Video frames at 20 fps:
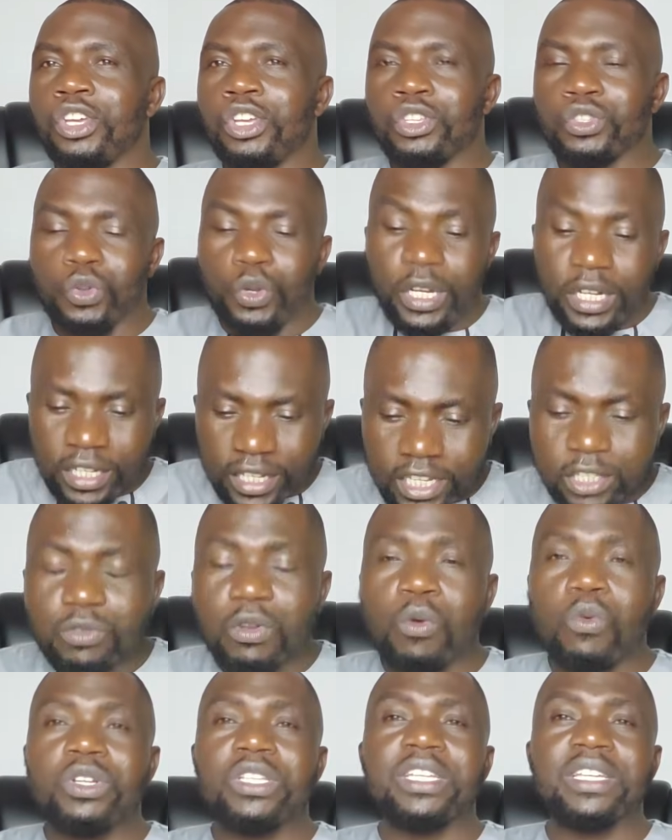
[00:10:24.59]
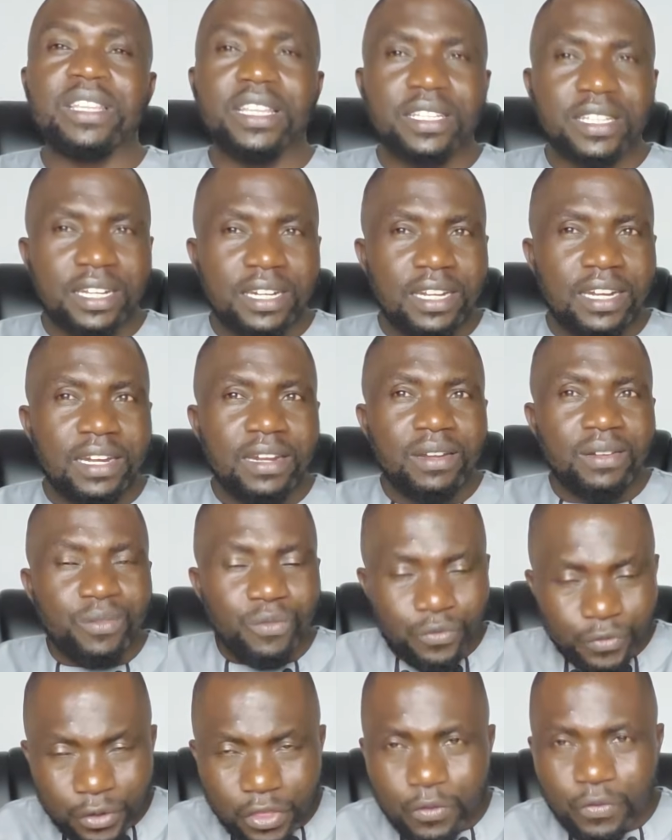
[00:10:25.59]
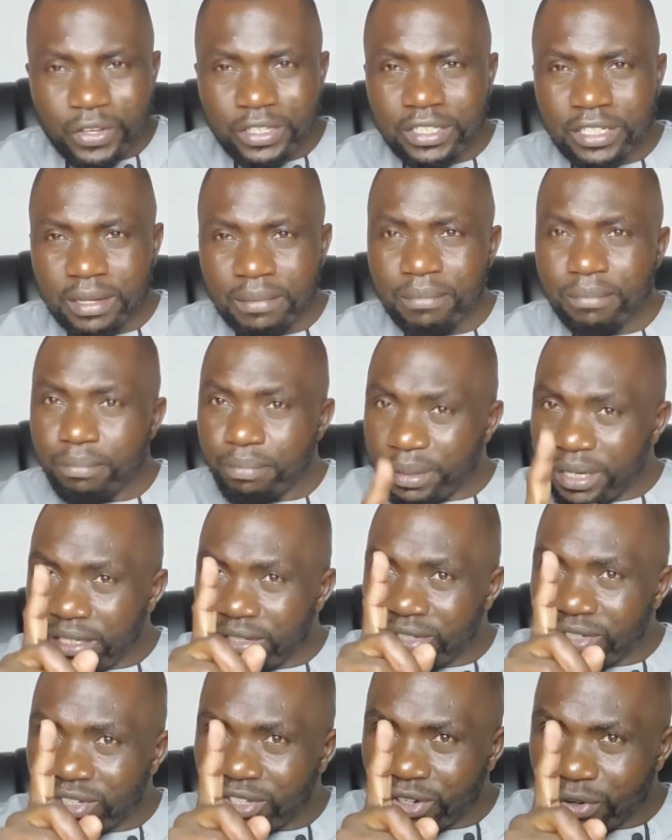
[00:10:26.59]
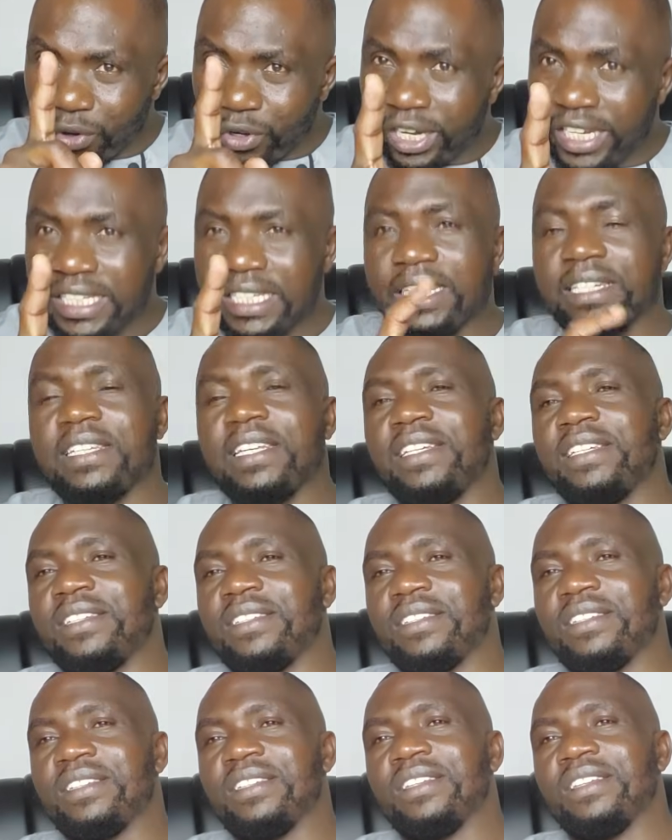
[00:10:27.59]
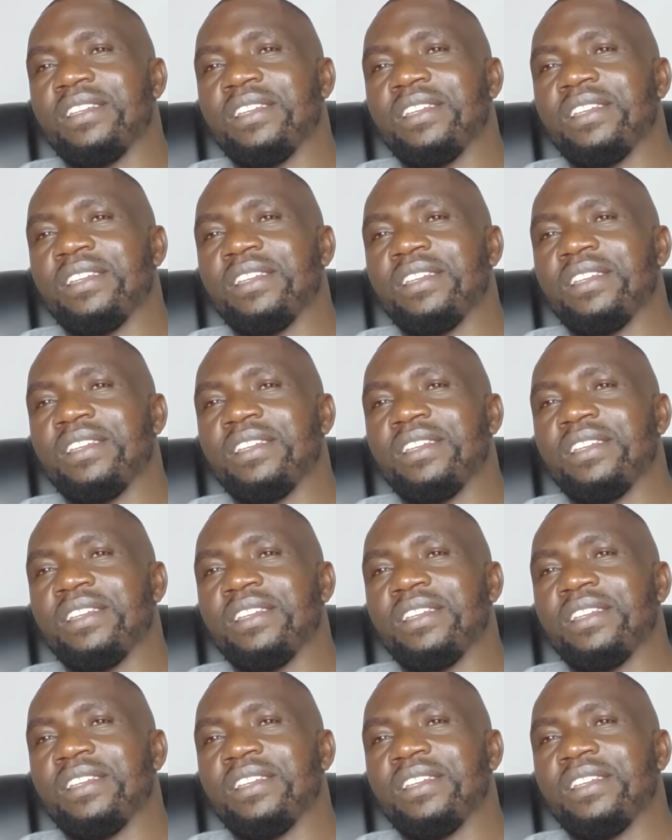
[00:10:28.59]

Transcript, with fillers: So in case you are watching the channel for the first time, please don't hesitate.